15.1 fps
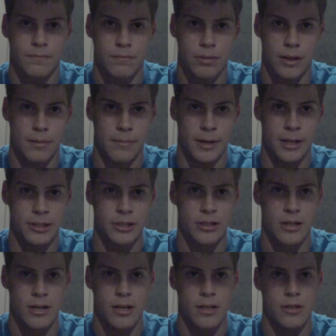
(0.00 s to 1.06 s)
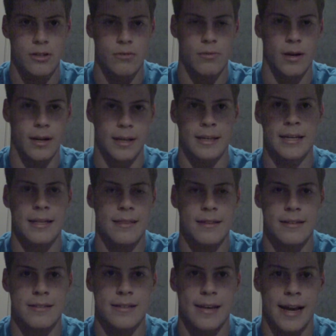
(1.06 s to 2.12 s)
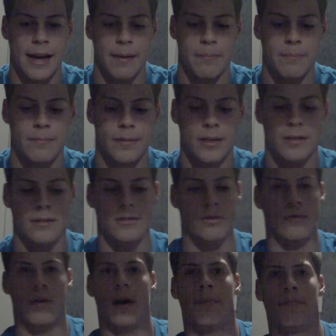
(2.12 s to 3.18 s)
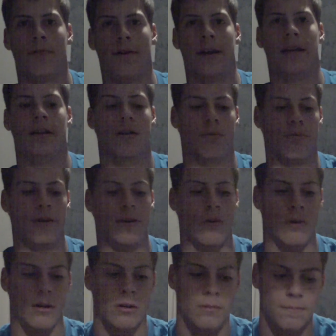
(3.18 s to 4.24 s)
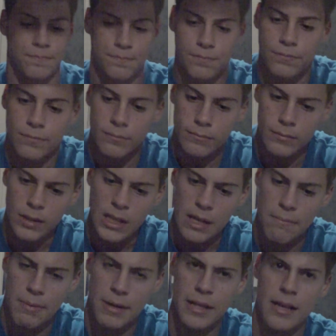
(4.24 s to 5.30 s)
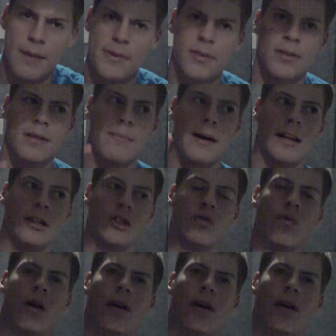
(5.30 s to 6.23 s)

pretty much, to get this game, to upgrade your pre-order. But it comes with about a